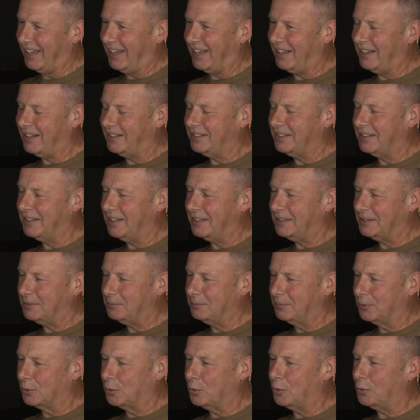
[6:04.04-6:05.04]
And
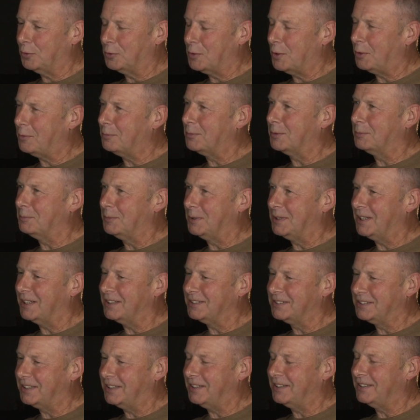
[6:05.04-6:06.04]
going home, and my
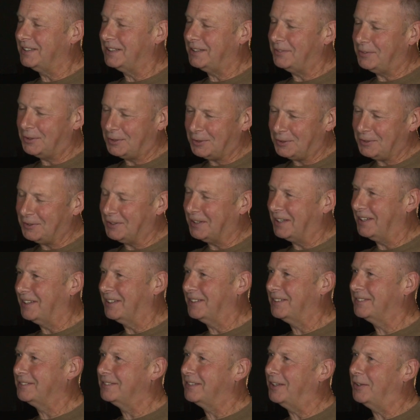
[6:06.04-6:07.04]
dad said, "Leave it on
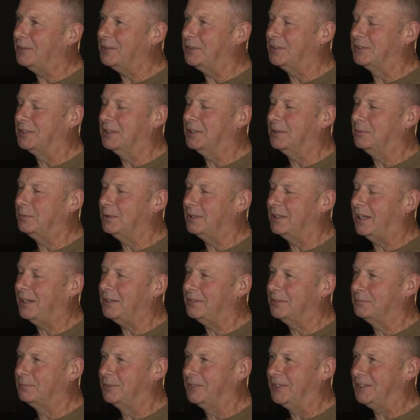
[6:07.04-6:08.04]
there, on the table,
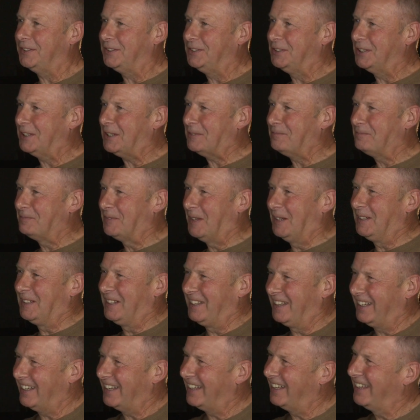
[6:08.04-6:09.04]
that'll feed you."
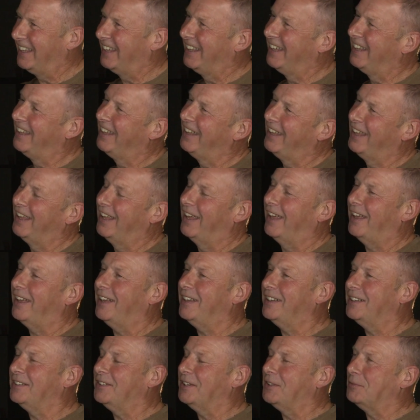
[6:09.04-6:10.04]

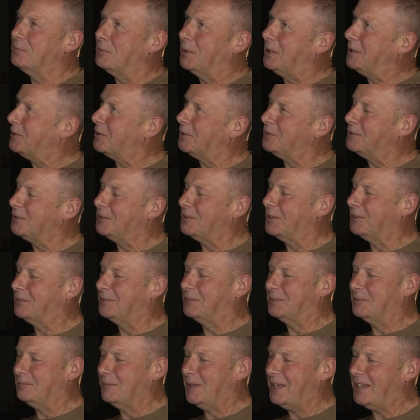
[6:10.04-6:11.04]
And it went on and
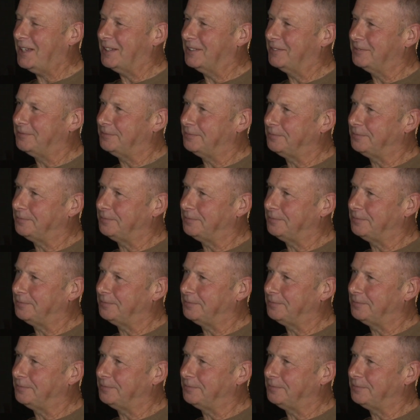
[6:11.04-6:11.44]
on from there.